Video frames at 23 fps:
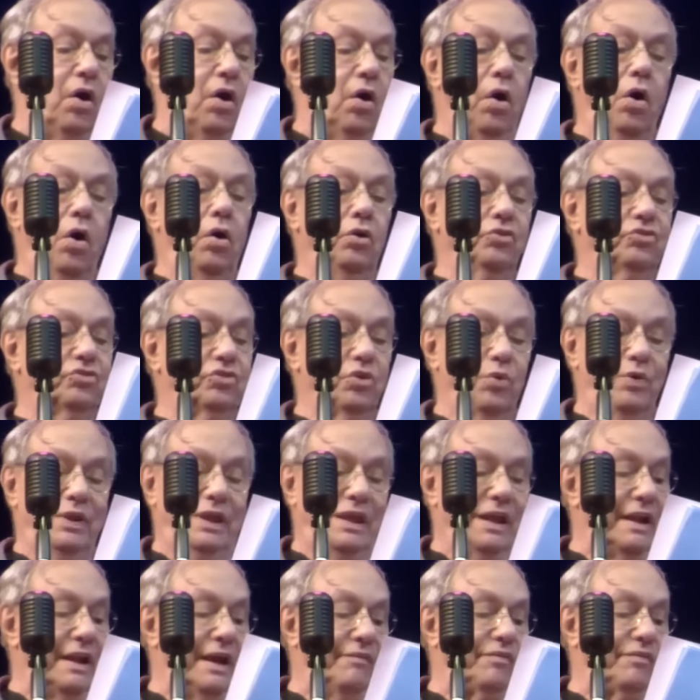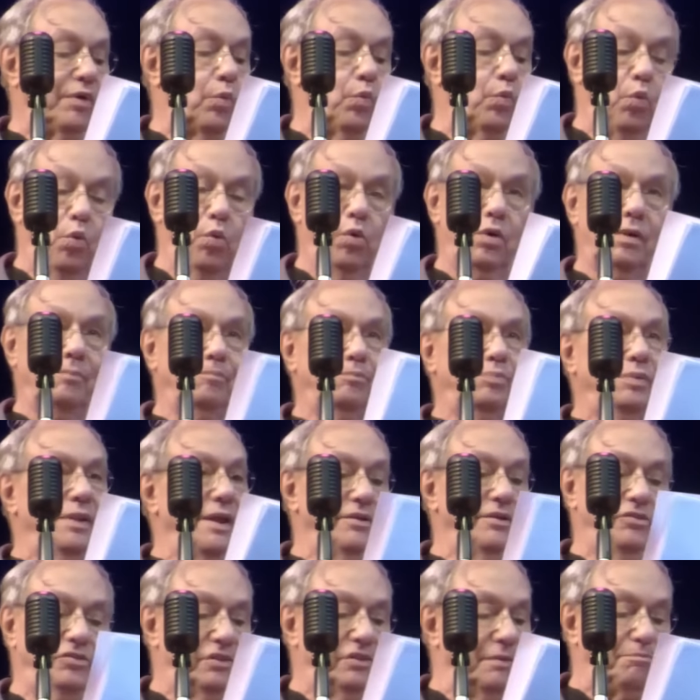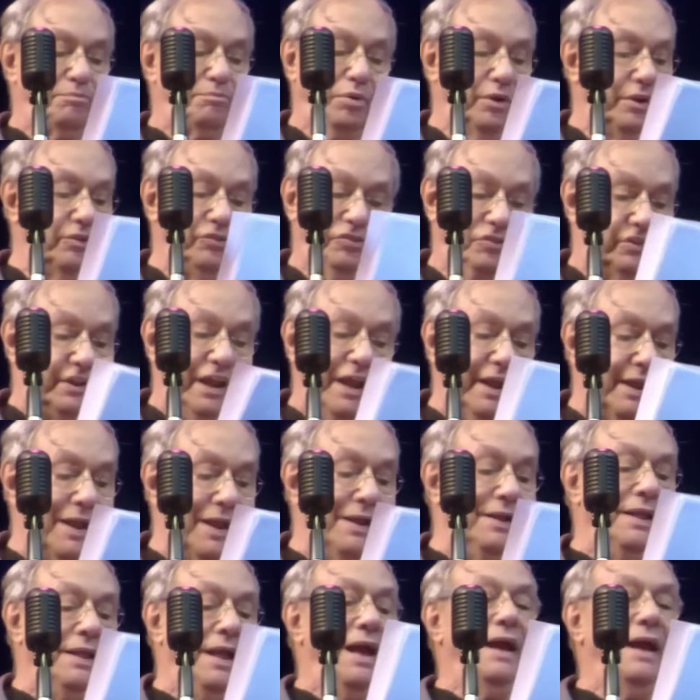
all so he can have a warm place to put his dick